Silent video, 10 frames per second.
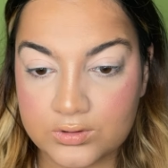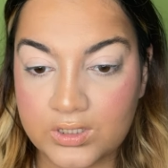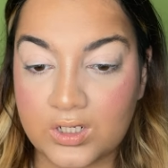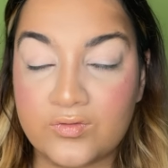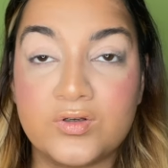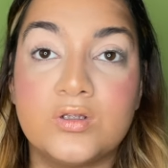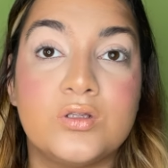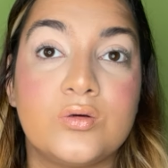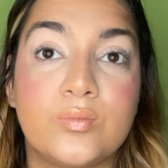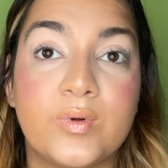they definitely
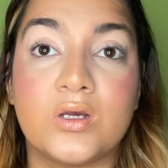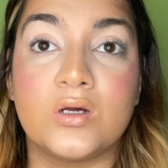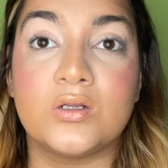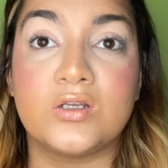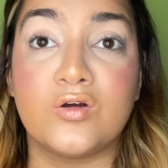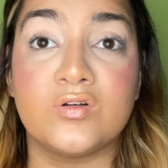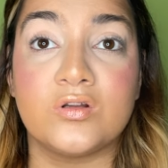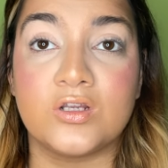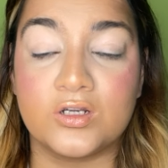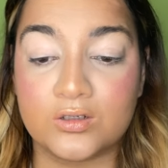look bigger
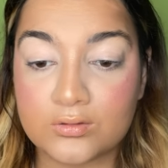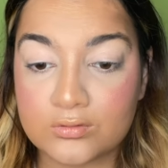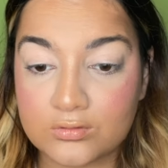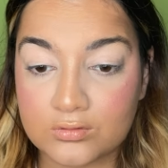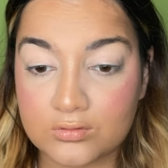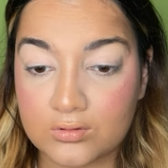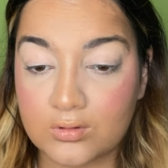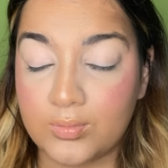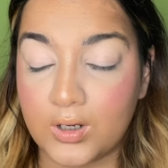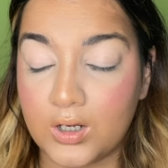definitely
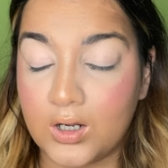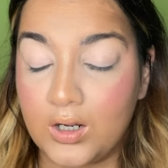but